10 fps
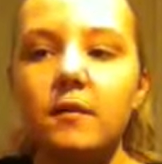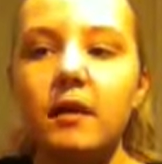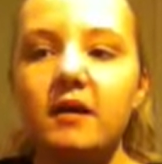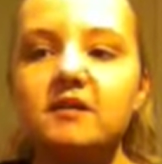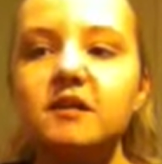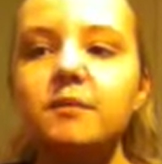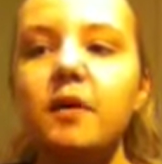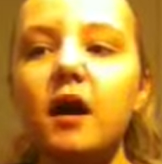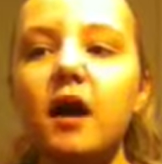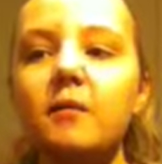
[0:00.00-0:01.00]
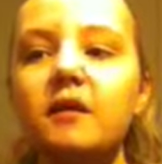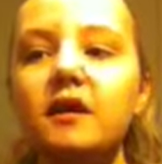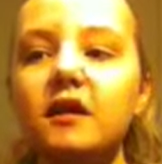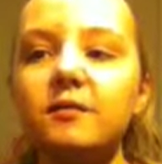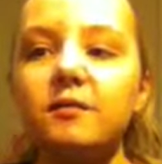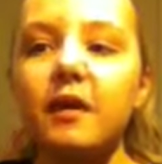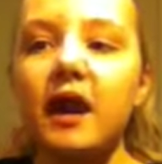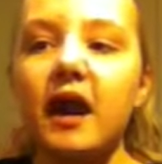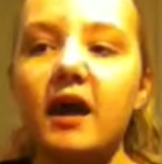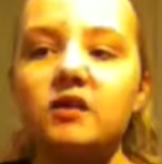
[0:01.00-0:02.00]
past the pumpkin
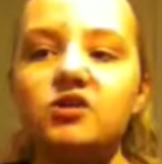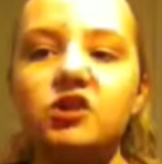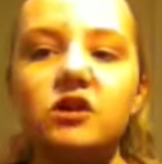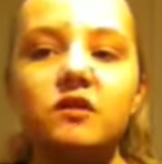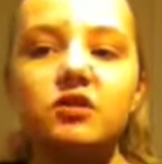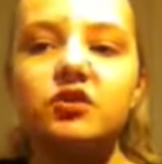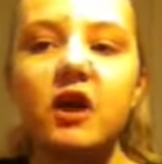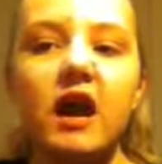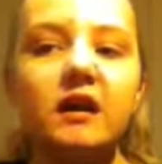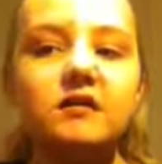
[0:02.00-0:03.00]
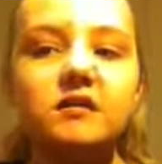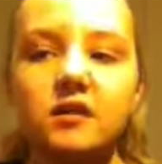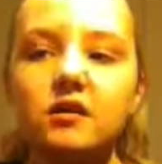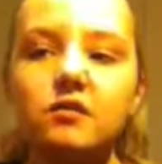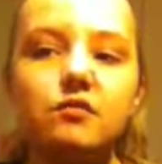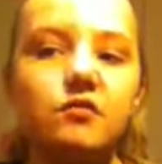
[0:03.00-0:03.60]
patch and the tractor